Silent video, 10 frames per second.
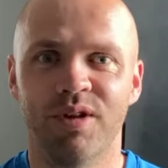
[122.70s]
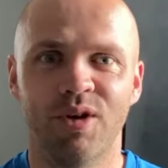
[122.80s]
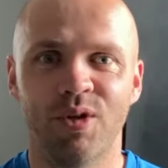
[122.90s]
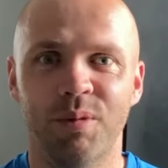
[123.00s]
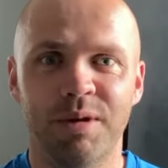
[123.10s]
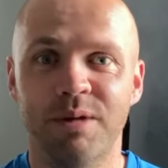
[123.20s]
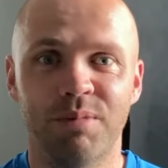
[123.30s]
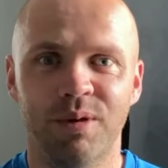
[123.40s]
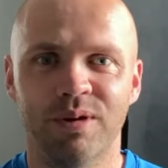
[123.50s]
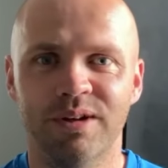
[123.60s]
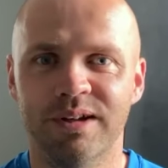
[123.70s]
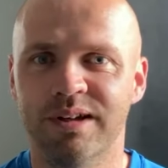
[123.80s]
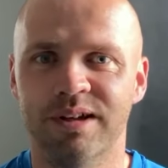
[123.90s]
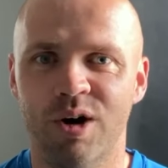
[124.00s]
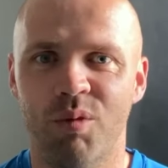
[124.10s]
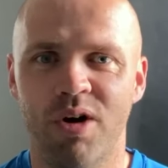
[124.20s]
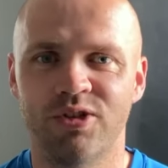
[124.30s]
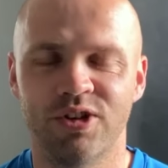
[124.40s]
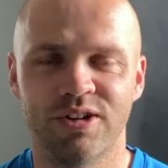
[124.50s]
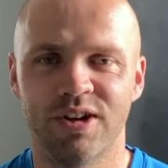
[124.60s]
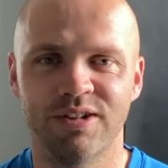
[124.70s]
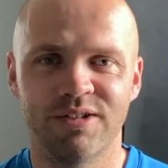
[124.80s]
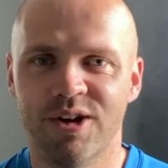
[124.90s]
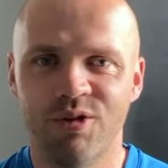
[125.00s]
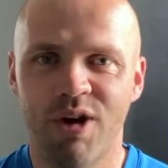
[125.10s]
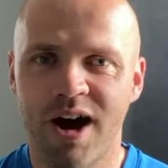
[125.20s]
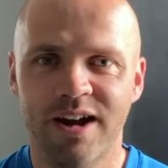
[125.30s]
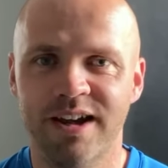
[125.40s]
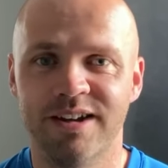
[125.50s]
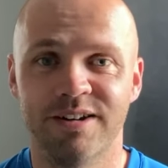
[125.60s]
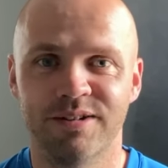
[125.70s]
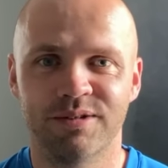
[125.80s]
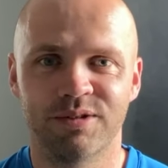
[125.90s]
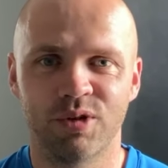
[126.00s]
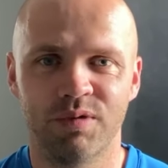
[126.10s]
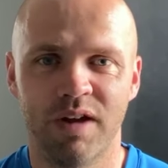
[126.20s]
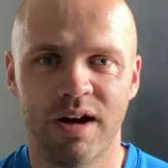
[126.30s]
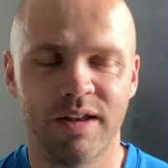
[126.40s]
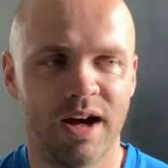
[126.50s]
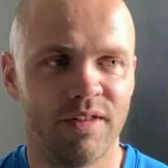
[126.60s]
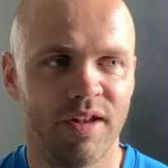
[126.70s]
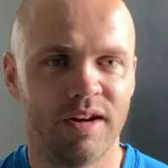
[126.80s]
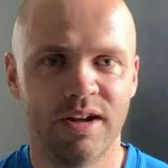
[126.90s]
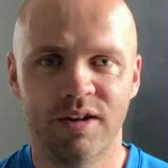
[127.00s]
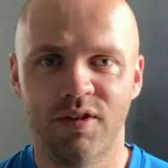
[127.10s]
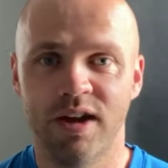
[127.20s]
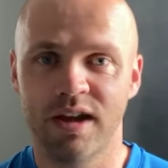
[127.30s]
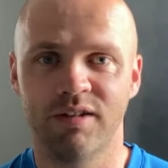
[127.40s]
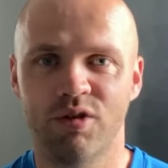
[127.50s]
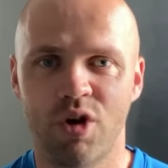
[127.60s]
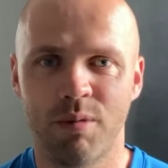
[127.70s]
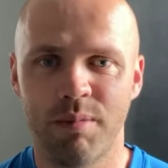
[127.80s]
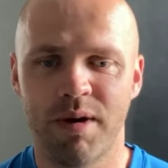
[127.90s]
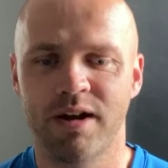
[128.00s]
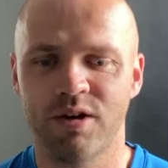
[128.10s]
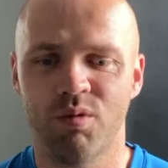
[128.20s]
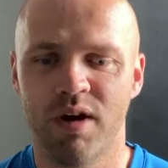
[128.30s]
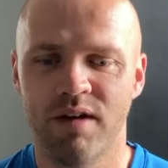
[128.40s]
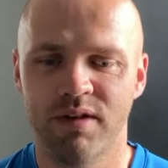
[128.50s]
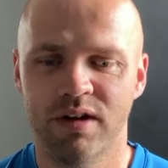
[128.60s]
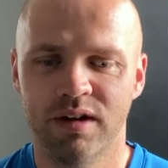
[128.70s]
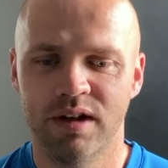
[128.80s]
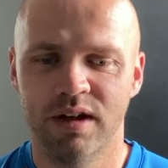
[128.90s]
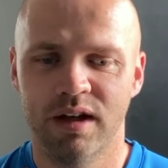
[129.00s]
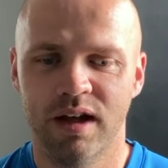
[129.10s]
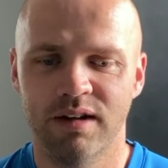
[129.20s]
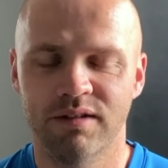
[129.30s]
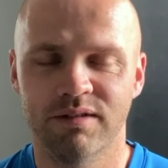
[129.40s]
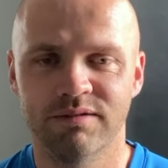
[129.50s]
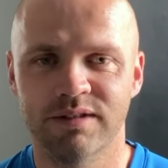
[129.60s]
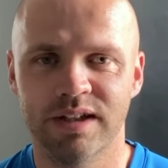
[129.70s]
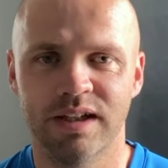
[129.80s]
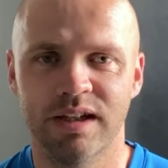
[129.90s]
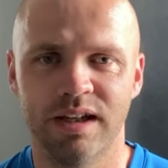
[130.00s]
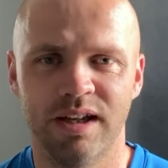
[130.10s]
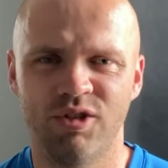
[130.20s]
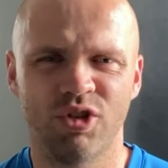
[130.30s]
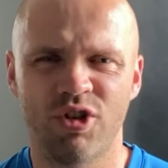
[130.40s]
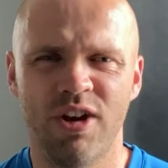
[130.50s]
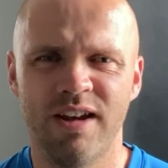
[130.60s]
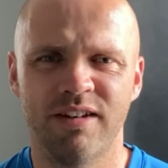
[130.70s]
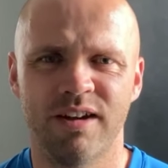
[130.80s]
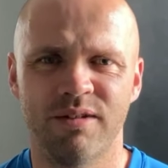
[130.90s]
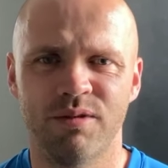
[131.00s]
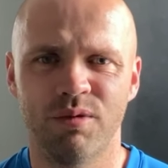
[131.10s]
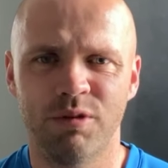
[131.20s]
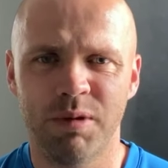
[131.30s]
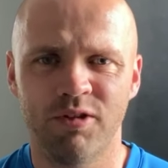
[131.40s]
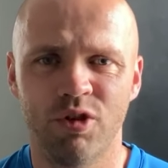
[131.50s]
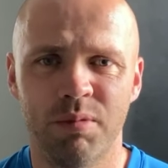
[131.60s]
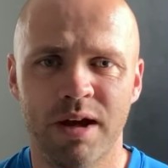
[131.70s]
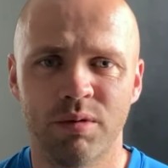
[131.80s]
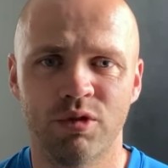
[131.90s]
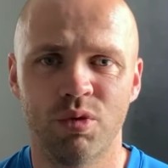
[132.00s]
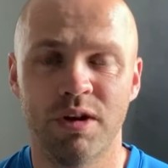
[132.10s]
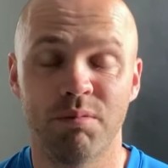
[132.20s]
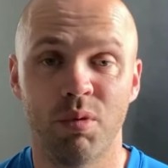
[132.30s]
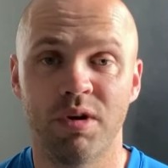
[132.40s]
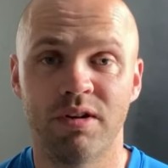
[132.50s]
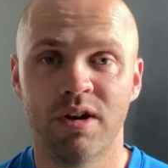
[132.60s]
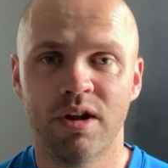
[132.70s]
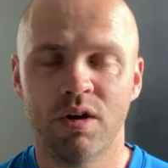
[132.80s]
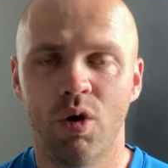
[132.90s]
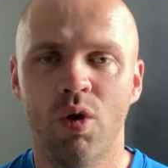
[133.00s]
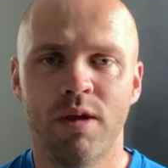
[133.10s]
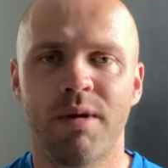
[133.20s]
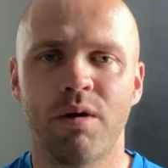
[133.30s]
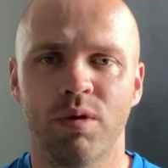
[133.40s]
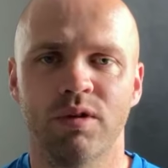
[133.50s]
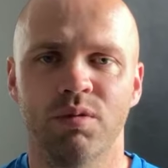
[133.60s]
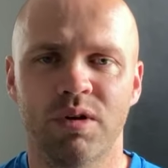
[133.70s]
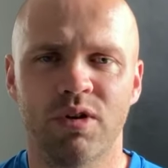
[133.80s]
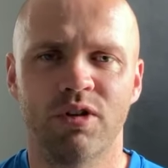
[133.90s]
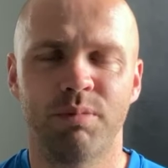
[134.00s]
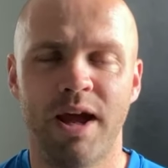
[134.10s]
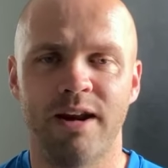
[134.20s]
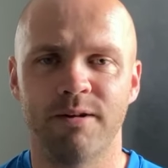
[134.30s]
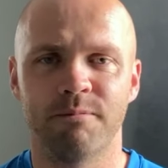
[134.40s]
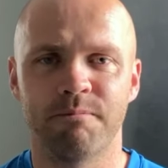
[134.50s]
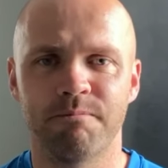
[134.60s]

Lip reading: that other people are watching and writing and stuff like that, and then they get to comment back and whatever. And it's just crazy. We spend so many hours doing it, but all them hours we could have spent